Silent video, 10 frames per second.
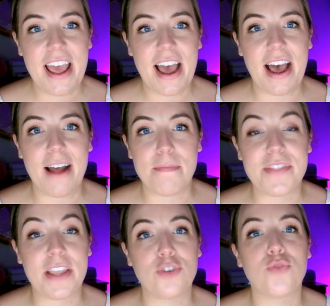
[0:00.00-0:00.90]
A
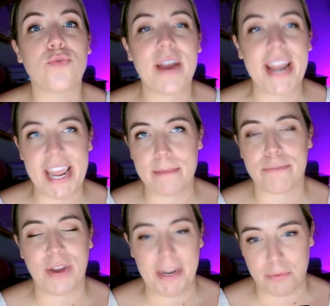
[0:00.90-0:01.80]
great
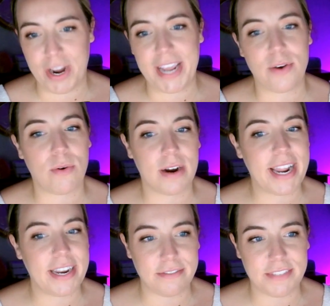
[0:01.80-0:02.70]
brain break or
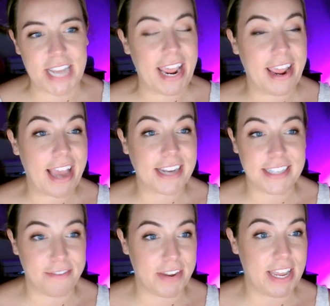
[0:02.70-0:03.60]
end of day
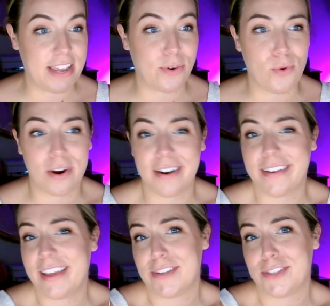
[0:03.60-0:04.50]
activity, or
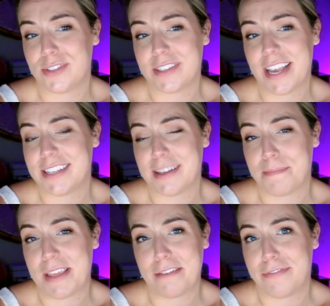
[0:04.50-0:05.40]
even just like
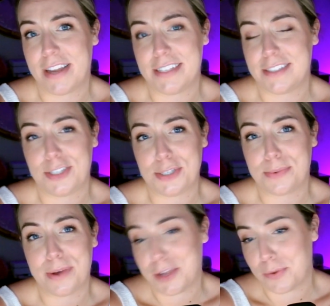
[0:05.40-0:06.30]
something fun to do
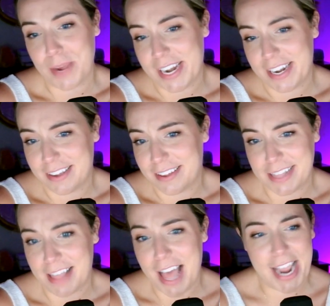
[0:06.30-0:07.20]
while you're waiting
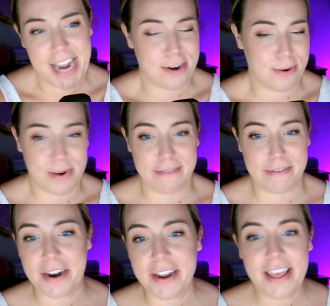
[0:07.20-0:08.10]
in line or
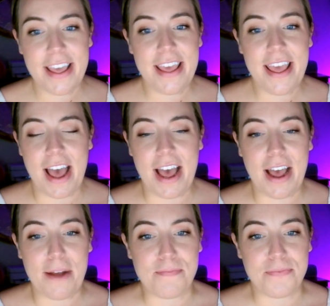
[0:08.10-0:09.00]
whatever.
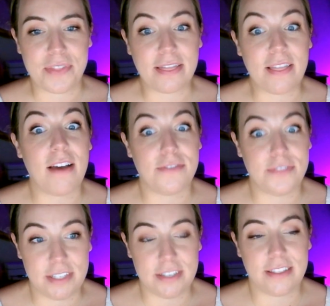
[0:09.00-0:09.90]

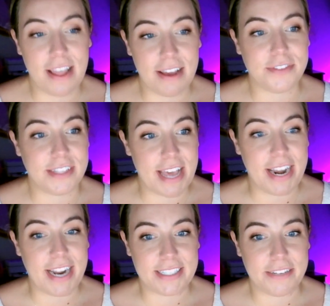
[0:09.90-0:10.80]
Loved
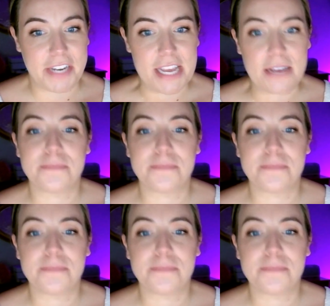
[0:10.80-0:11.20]
that activity.